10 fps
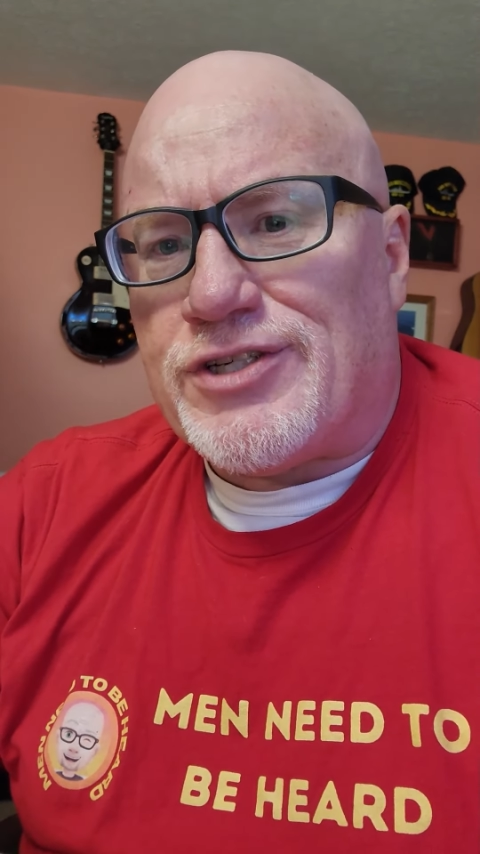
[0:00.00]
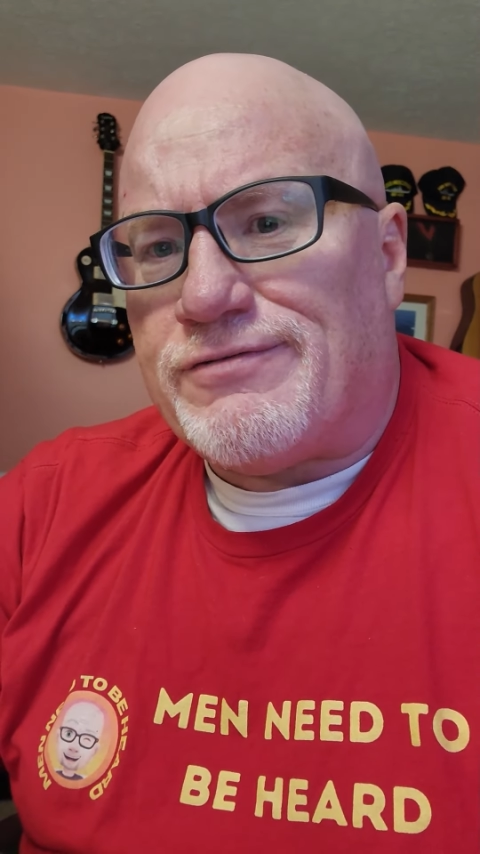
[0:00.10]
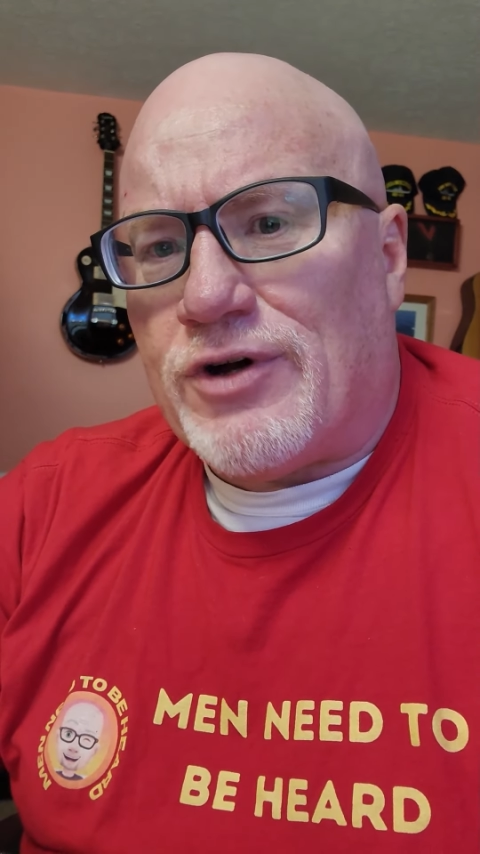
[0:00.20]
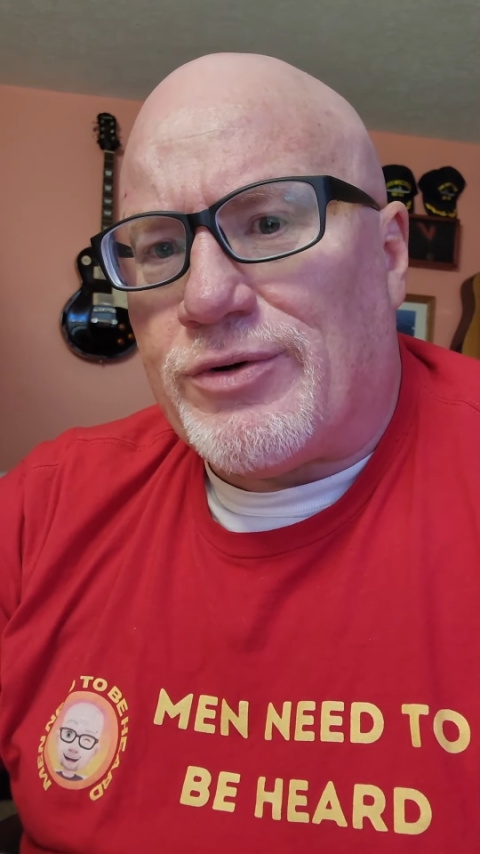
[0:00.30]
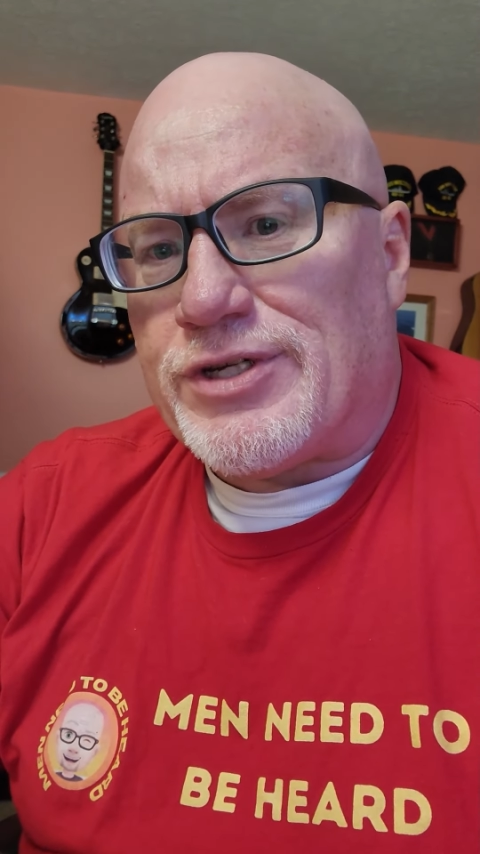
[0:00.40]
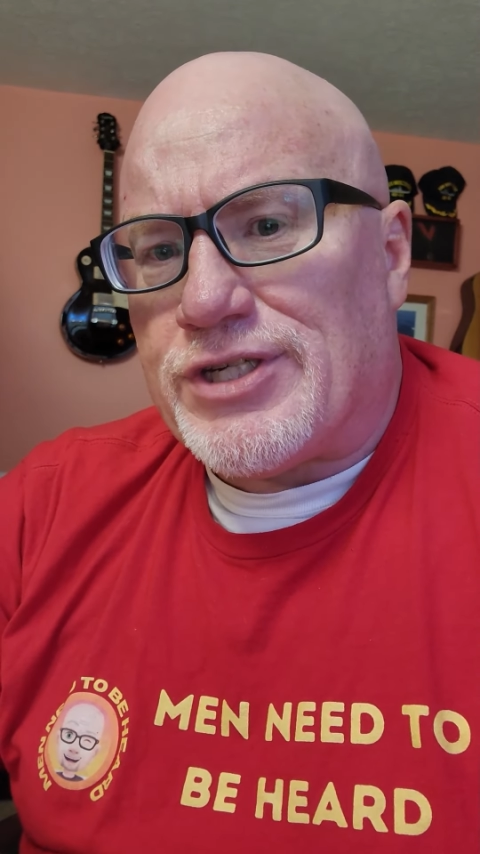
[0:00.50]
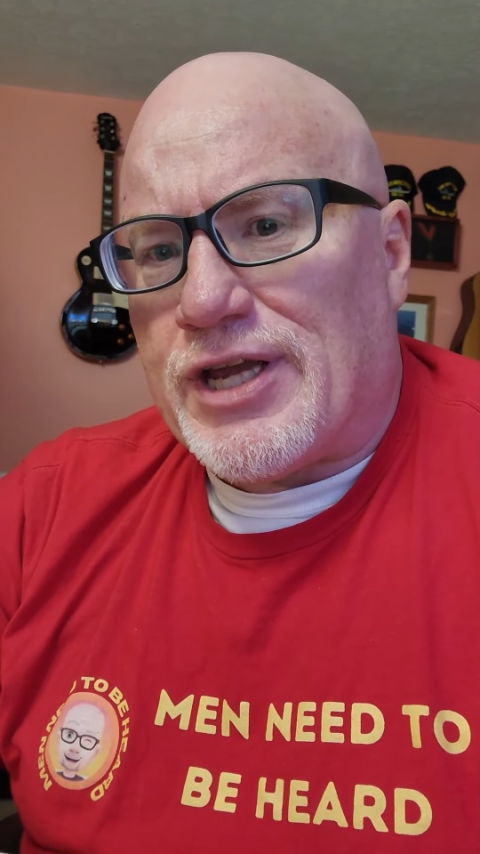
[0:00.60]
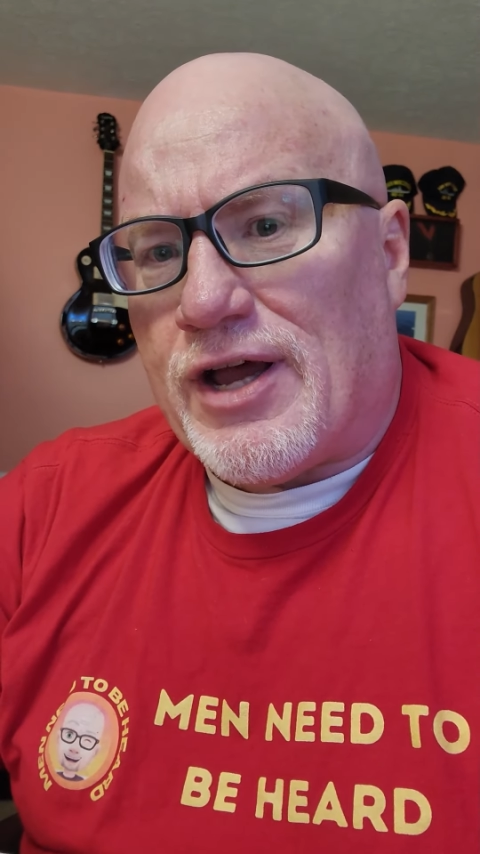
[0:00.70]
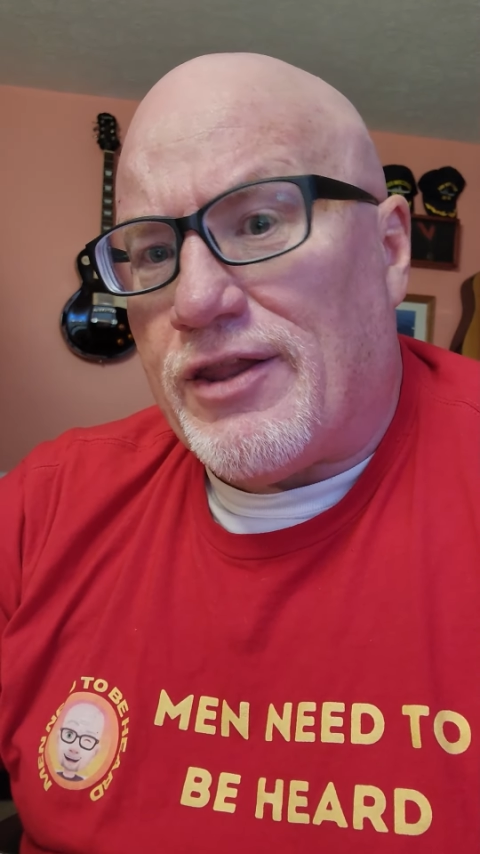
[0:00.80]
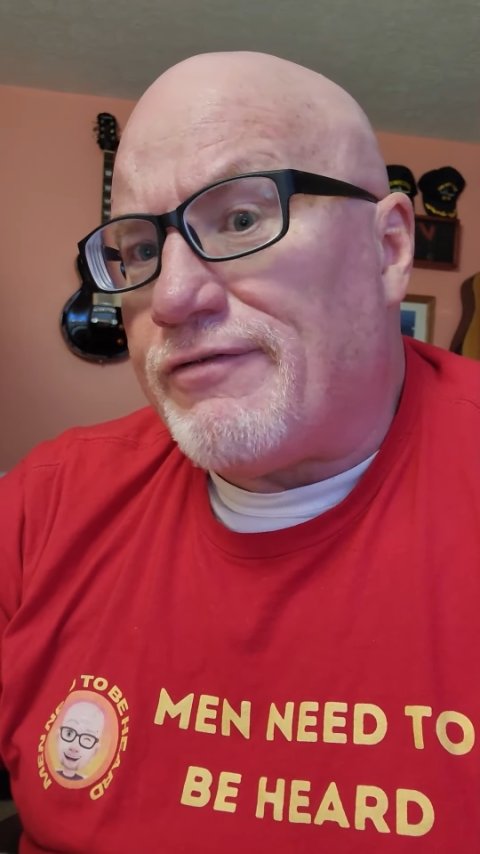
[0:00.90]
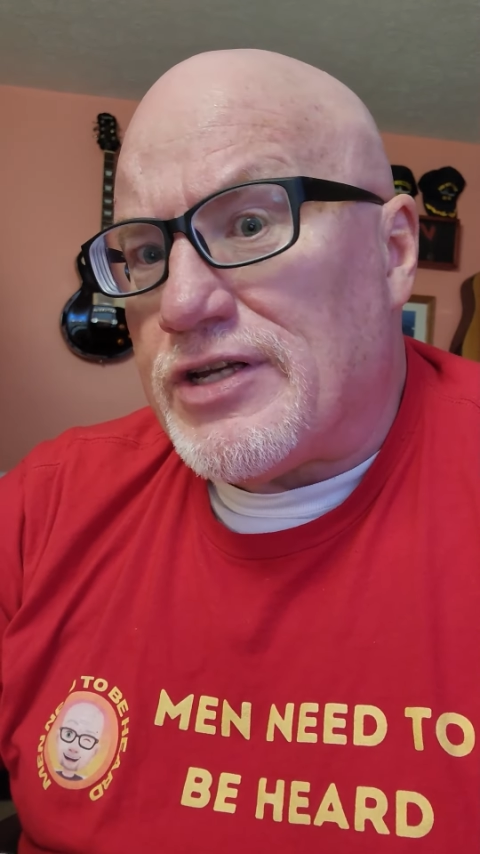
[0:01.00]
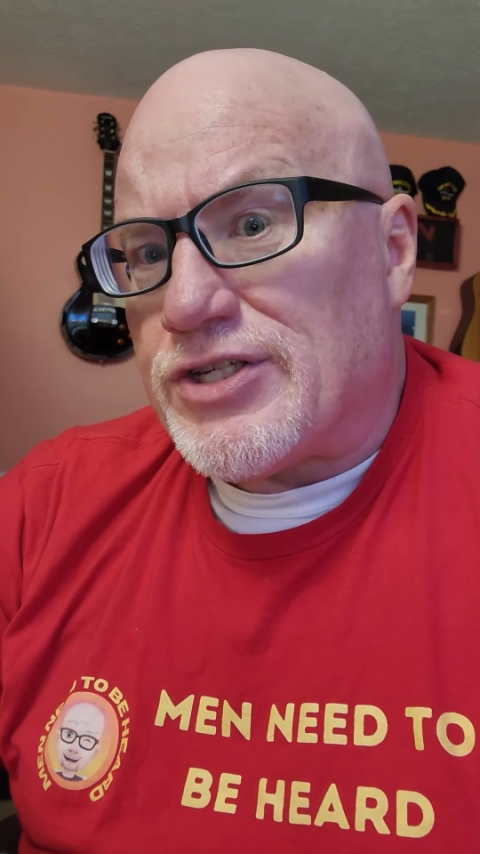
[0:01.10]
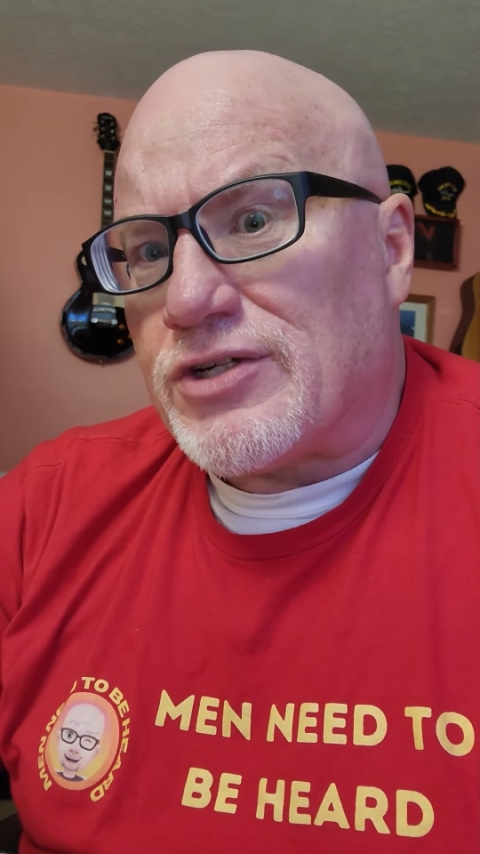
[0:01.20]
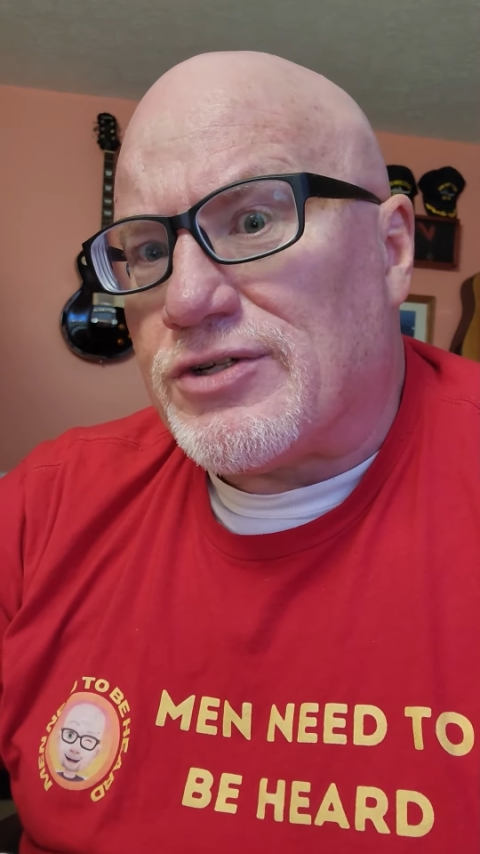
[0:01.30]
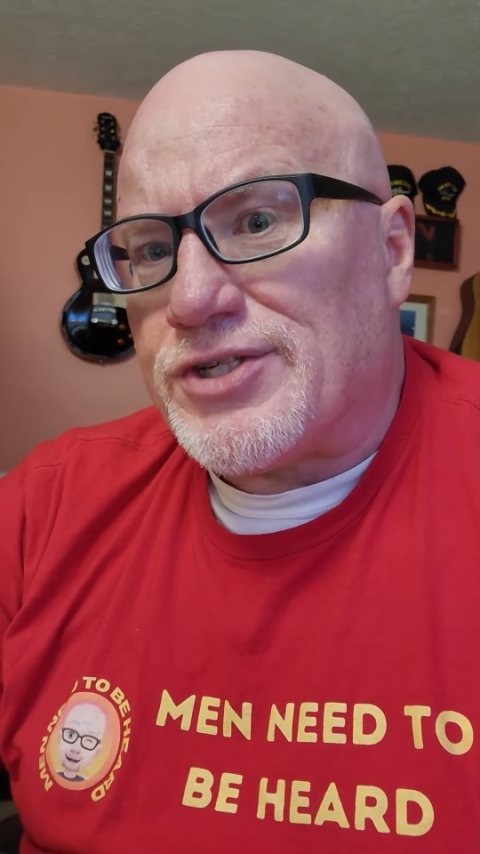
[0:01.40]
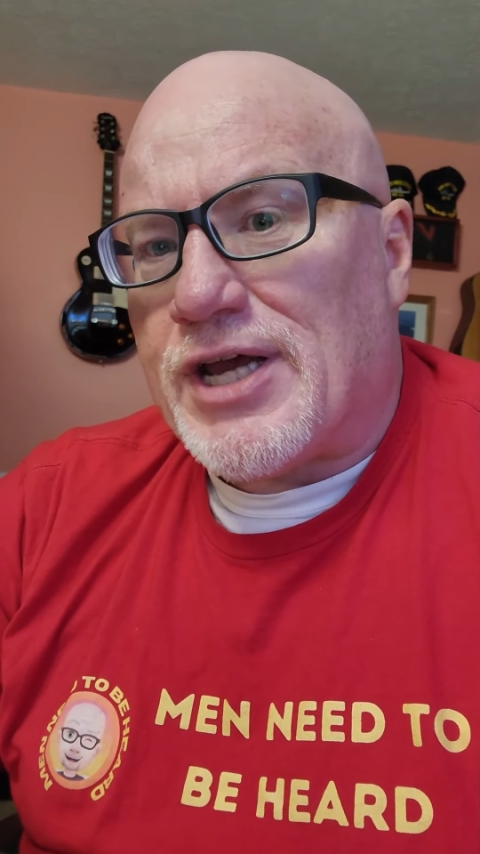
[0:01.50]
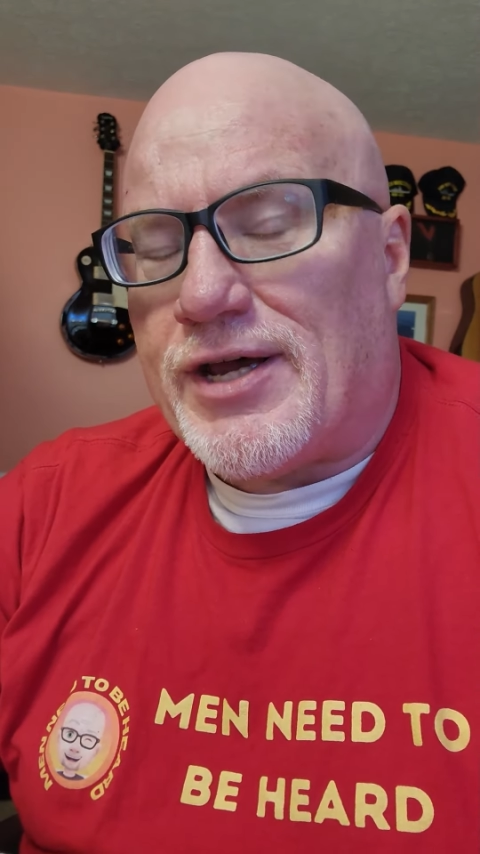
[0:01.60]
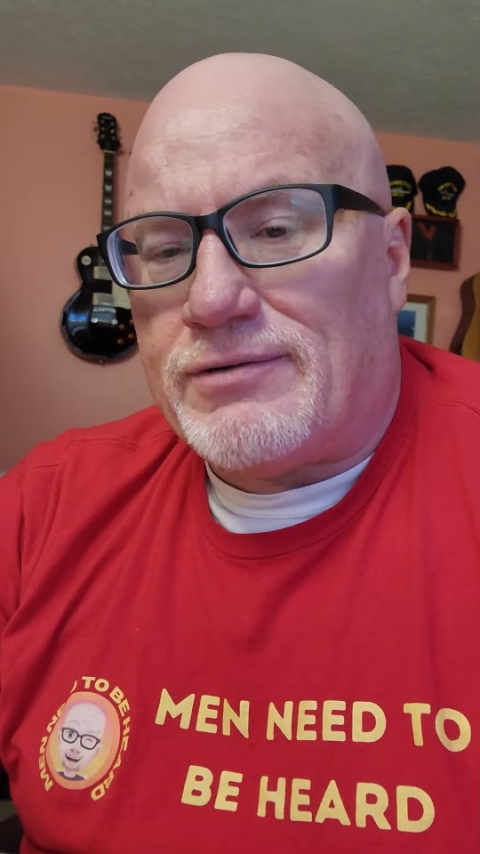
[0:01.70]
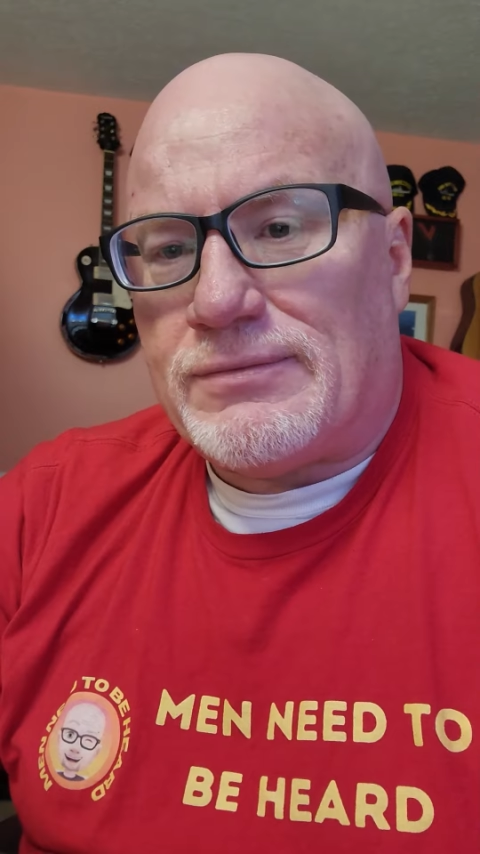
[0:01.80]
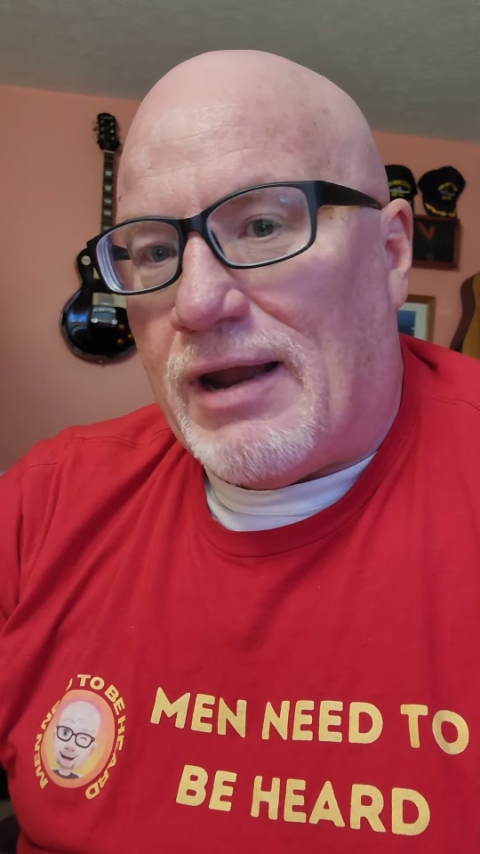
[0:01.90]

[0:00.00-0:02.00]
she's focusing on the physical side,